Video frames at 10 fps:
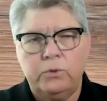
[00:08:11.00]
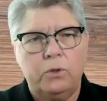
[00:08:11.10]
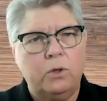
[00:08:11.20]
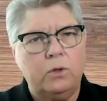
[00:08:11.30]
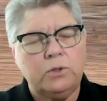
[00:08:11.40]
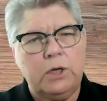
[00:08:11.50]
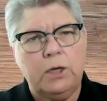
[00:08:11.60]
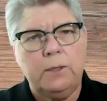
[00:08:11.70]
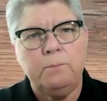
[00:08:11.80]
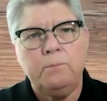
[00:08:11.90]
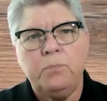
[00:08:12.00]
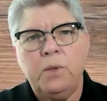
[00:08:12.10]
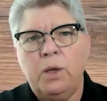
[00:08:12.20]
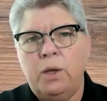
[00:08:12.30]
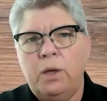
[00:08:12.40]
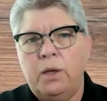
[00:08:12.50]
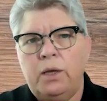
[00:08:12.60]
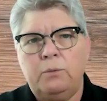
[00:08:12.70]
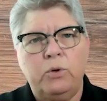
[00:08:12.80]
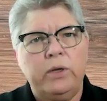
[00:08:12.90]
for a long time.
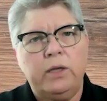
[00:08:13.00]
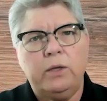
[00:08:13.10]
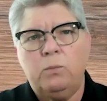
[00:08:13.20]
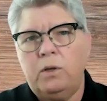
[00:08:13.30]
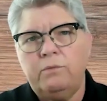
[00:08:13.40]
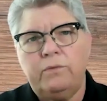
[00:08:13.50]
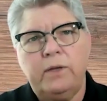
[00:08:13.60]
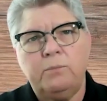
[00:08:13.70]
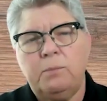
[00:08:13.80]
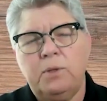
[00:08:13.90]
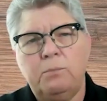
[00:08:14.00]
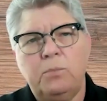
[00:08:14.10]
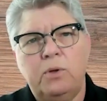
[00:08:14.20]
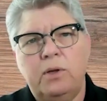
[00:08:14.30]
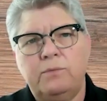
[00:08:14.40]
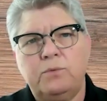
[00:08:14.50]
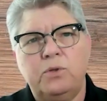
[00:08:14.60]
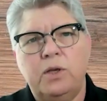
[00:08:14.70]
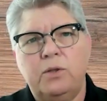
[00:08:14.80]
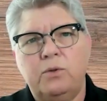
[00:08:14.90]
He'd bring in one family member after
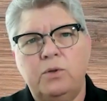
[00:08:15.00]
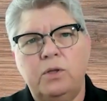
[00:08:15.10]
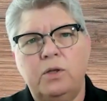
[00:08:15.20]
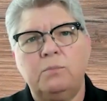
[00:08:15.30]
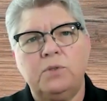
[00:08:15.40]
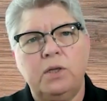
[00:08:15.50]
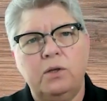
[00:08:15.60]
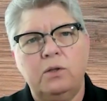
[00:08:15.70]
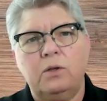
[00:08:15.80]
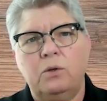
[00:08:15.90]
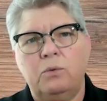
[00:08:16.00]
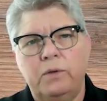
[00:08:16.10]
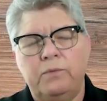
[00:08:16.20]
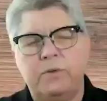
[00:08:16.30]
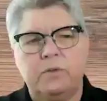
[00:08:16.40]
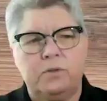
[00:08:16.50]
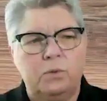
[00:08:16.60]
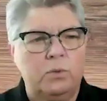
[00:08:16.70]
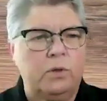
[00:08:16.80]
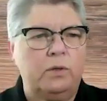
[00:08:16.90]
another and let them tell a horrific
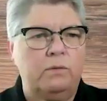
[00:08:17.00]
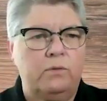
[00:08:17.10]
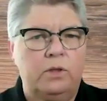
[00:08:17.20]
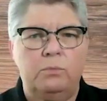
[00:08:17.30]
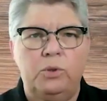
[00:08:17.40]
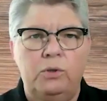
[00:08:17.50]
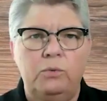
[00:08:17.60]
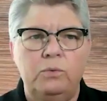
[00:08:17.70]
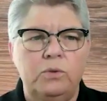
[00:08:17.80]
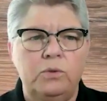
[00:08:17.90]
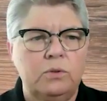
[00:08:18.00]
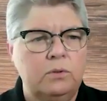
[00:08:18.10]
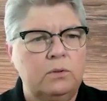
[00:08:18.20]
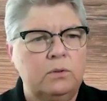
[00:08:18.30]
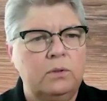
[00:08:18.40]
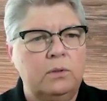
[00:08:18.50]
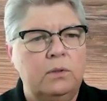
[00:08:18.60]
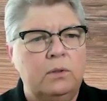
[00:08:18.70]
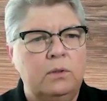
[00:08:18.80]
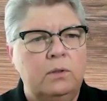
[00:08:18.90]
story of the abuse.
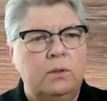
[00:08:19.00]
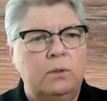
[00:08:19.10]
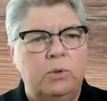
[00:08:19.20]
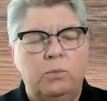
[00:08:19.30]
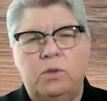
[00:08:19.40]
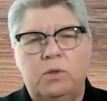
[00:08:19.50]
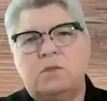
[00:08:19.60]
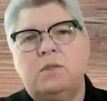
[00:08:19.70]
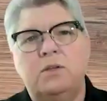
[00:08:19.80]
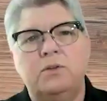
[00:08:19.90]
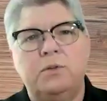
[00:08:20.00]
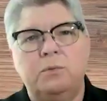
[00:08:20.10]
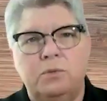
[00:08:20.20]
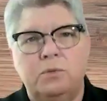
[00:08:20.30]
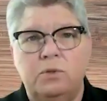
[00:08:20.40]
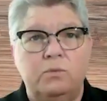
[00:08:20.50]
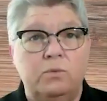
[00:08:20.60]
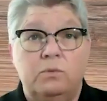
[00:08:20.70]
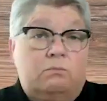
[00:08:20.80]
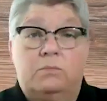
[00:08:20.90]
But once the hearing was
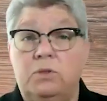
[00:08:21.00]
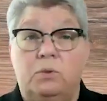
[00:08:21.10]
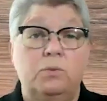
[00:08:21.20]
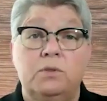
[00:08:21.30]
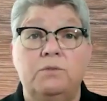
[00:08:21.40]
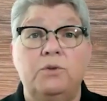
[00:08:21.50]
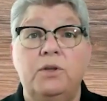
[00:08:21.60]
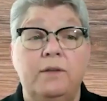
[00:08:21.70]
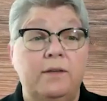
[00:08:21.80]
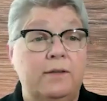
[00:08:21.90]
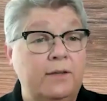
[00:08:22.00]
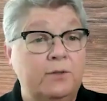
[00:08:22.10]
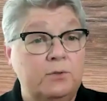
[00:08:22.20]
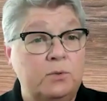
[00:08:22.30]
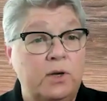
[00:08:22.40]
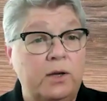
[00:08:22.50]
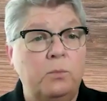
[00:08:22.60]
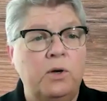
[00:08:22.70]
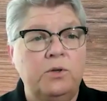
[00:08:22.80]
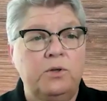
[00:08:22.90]
over, so was everything else, right?
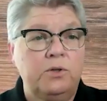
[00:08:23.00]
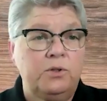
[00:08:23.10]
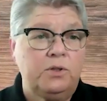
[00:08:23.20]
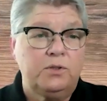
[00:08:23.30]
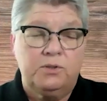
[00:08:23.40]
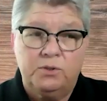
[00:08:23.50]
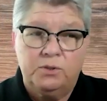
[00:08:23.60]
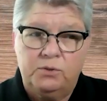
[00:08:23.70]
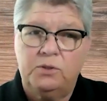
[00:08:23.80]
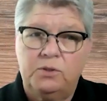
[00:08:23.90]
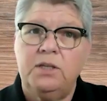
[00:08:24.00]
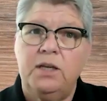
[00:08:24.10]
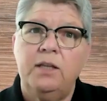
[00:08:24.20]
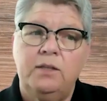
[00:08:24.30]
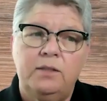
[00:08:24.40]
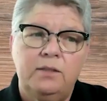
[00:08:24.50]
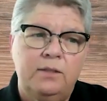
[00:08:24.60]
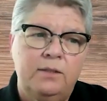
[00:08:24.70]
What good does it do to tell it